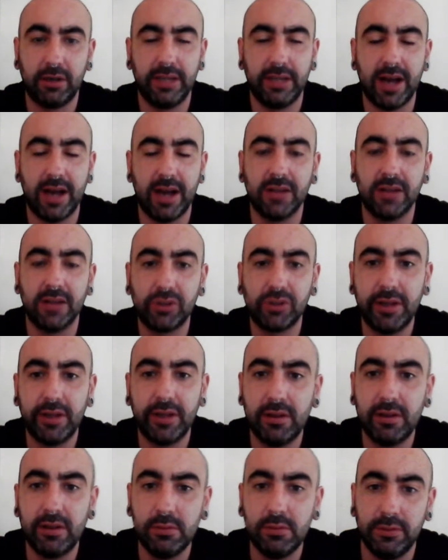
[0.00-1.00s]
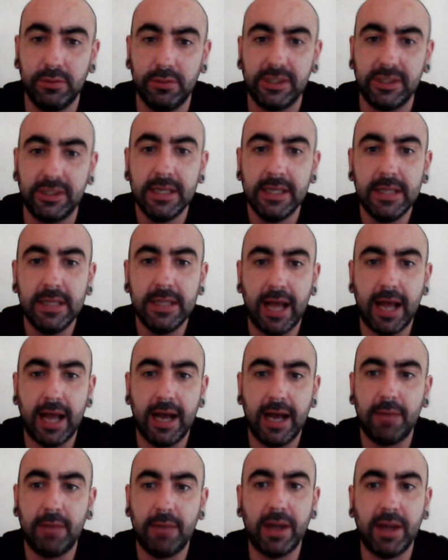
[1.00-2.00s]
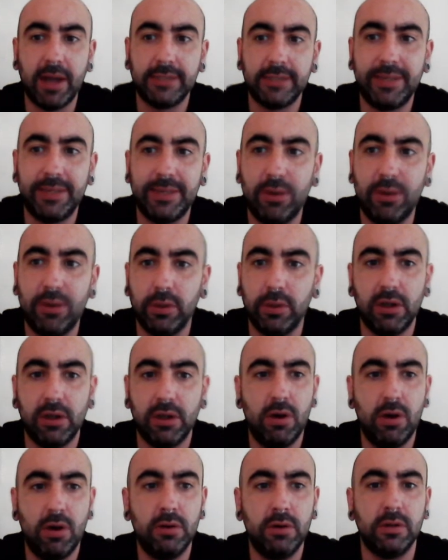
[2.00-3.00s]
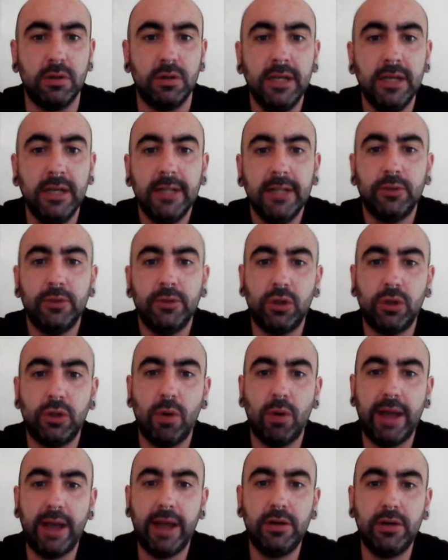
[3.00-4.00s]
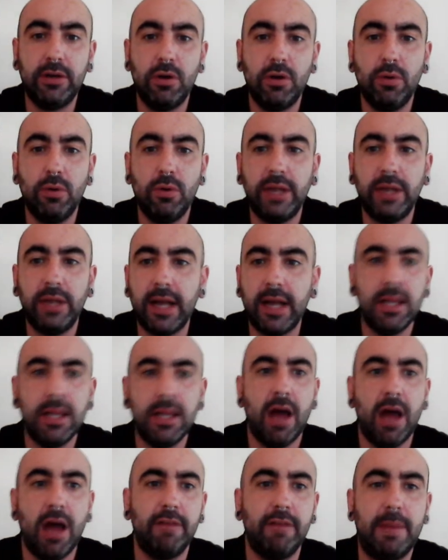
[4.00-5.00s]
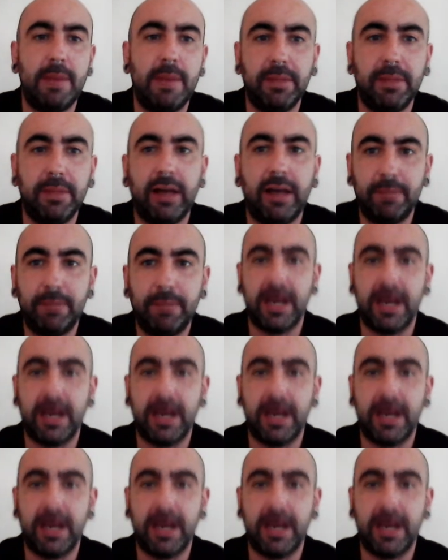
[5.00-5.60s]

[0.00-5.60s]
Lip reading: answering those as we go along. So I know that a lot of people have been